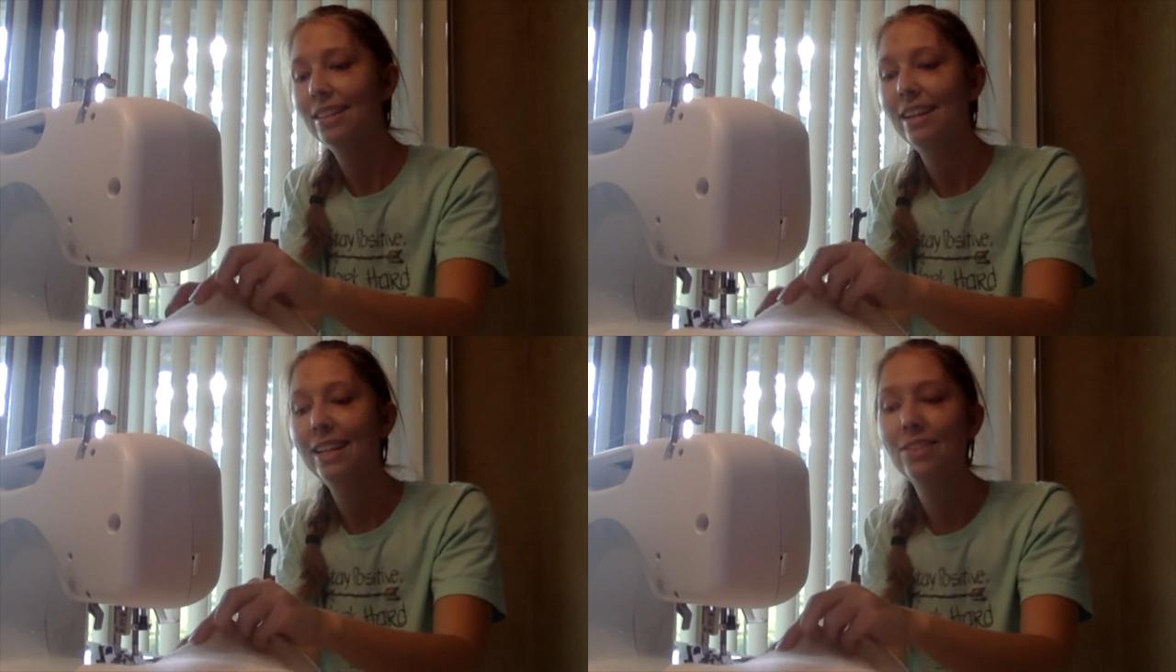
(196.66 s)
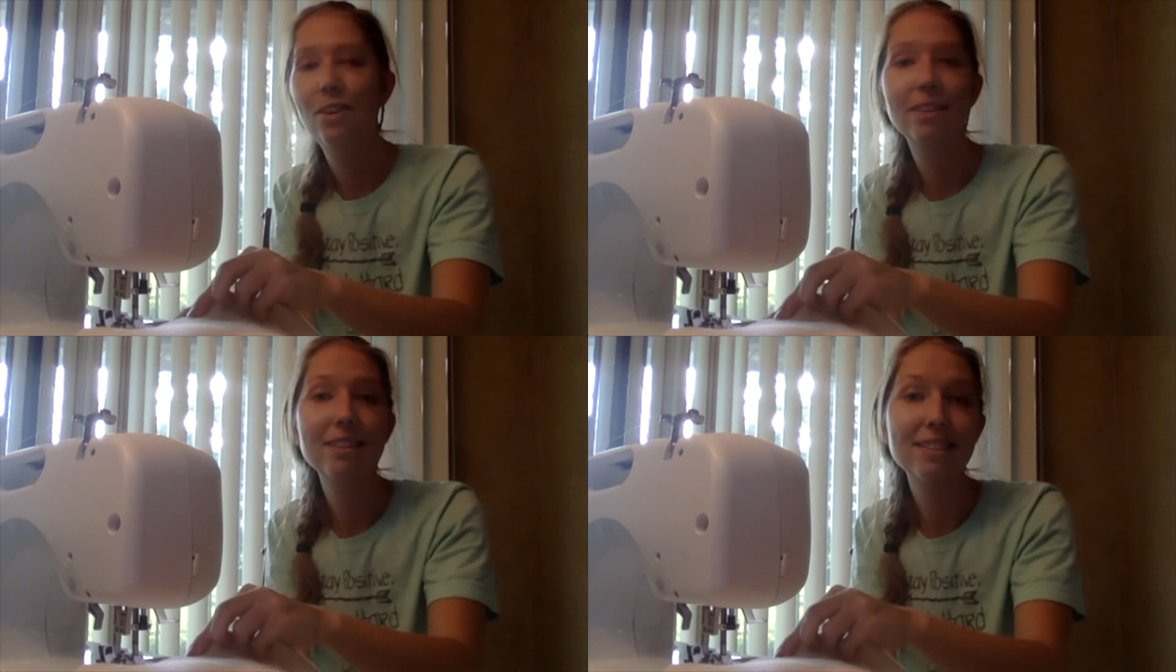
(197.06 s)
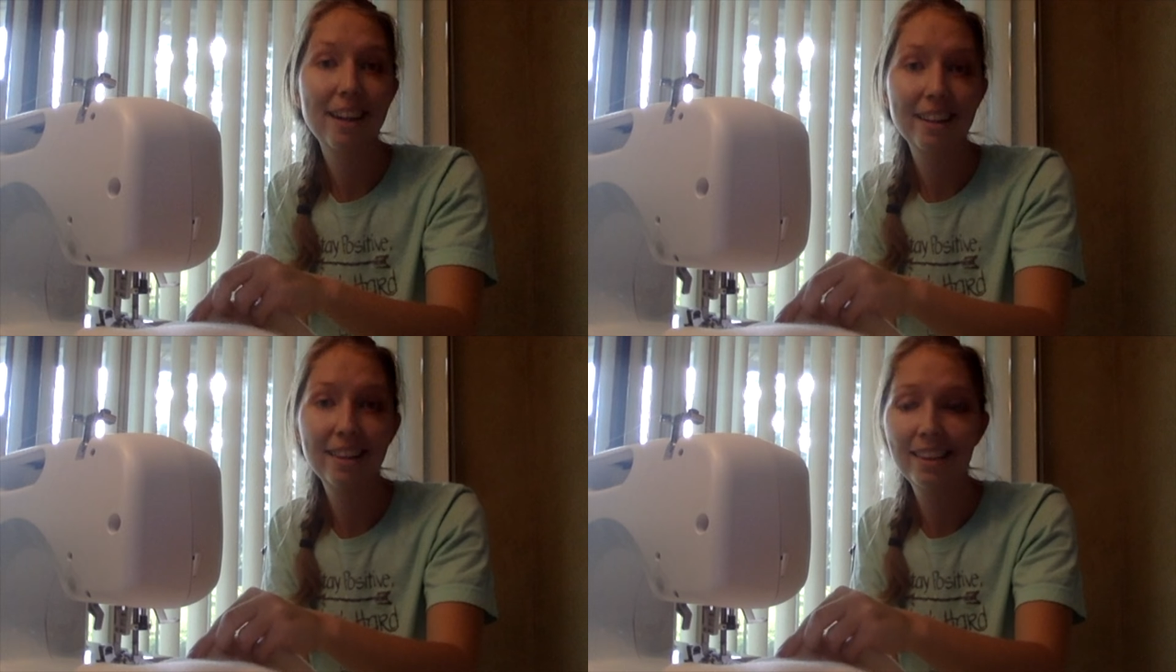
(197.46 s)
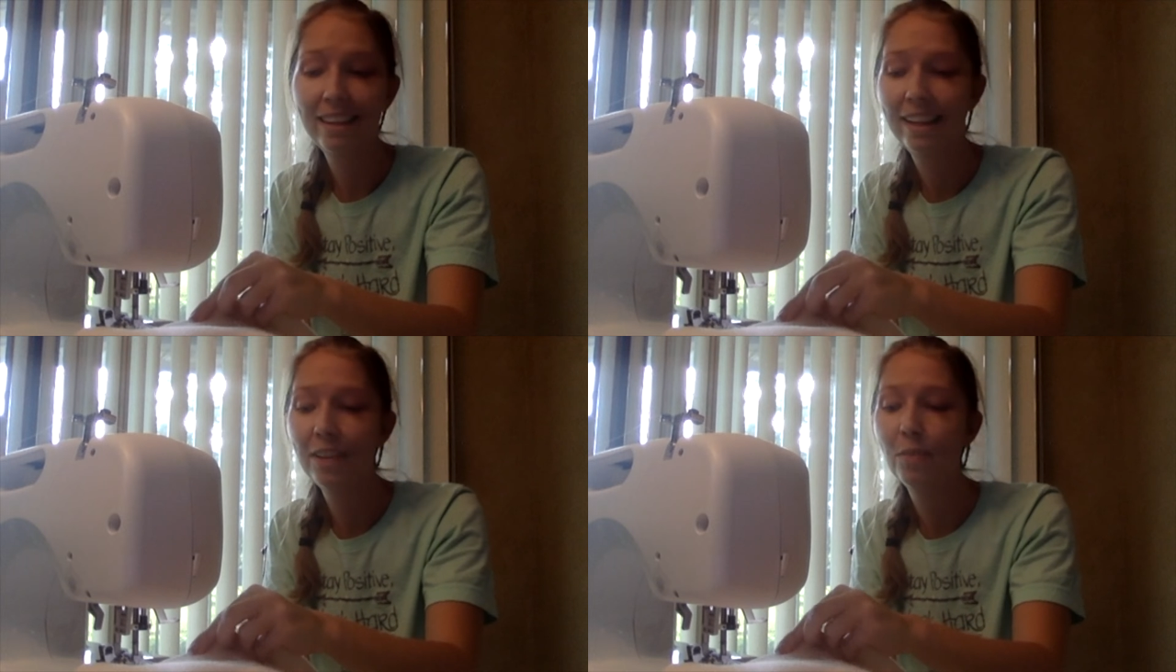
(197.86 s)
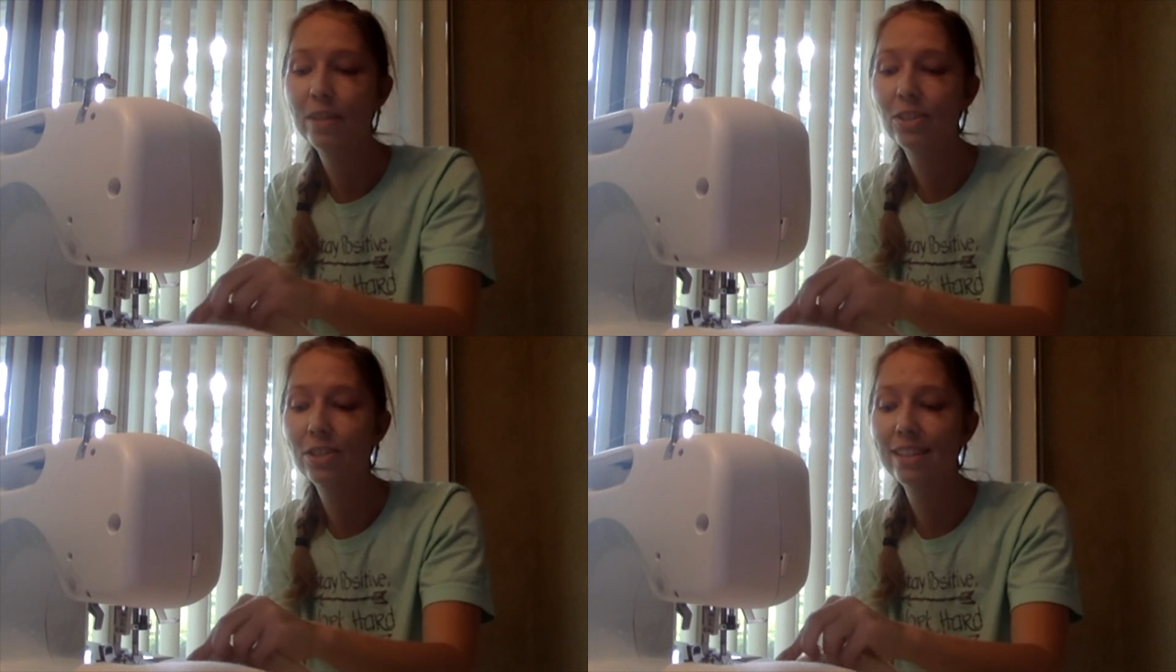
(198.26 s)
Today is August 9th,
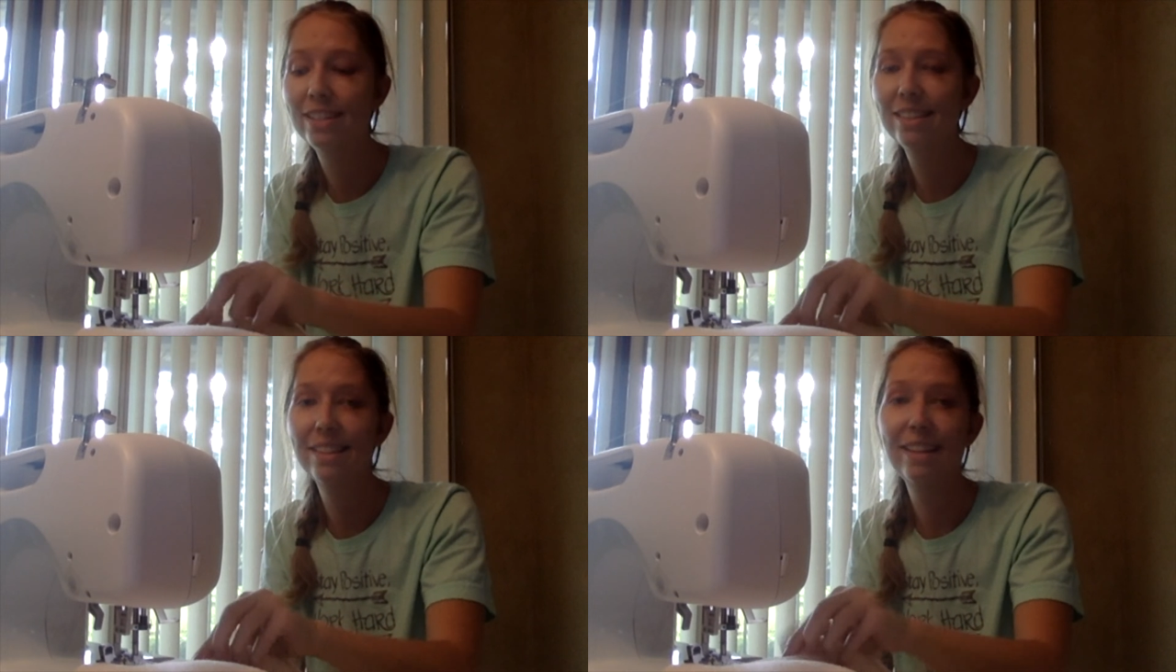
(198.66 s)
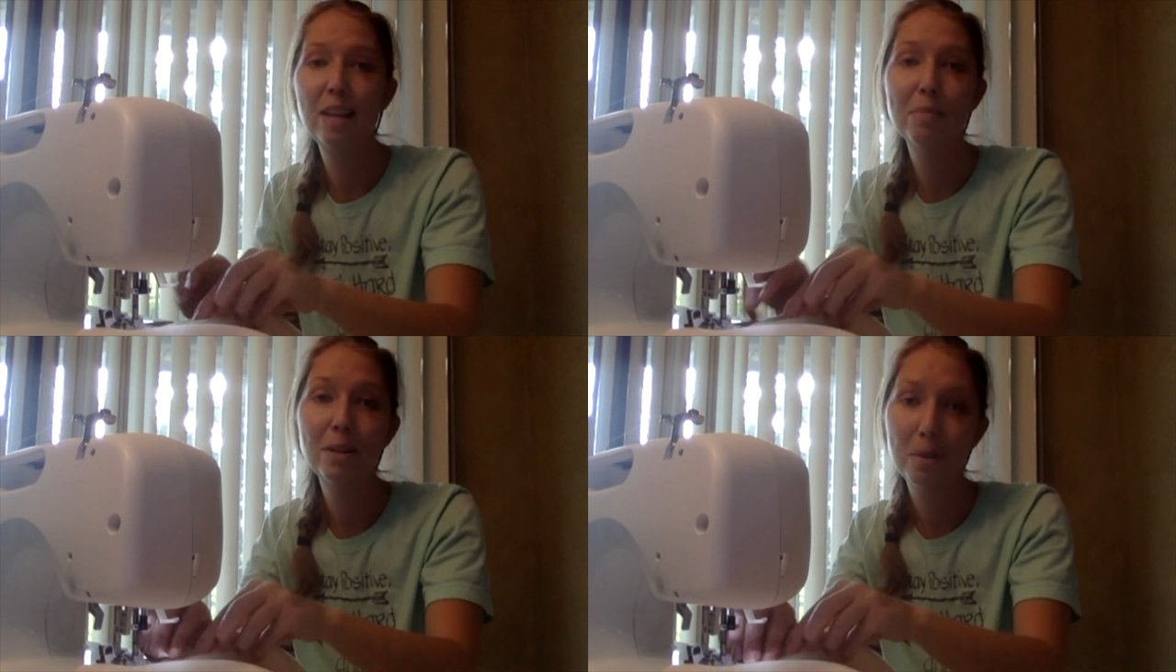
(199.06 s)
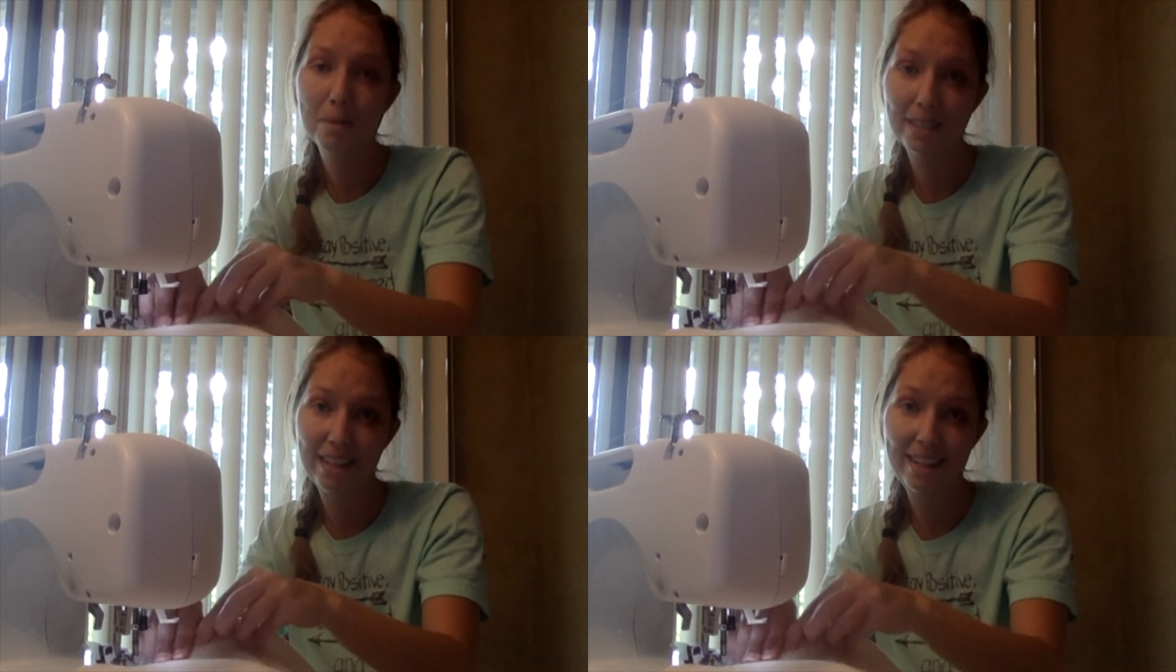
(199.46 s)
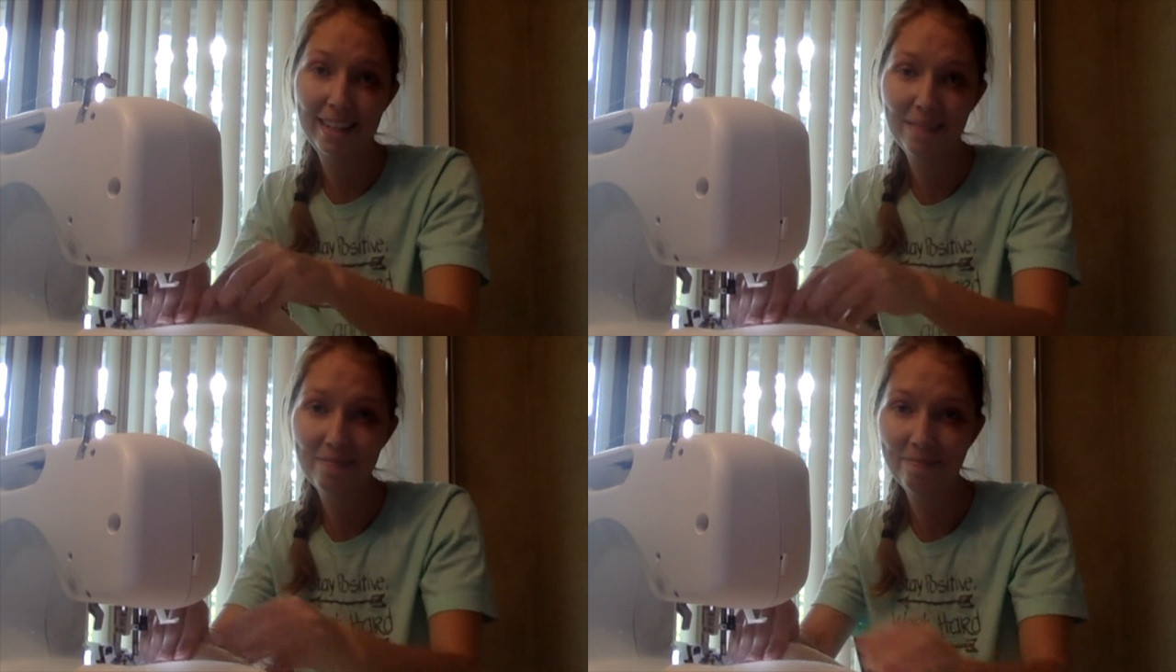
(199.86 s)
which is the day my grandma died